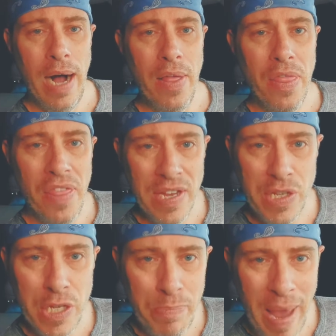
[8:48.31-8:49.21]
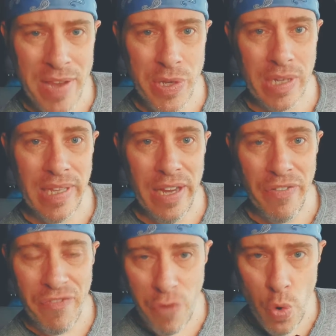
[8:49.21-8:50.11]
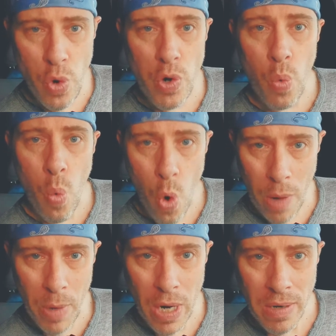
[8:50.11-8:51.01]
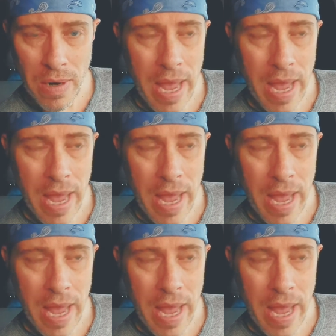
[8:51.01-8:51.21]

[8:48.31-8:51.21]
This is basically a food warmer.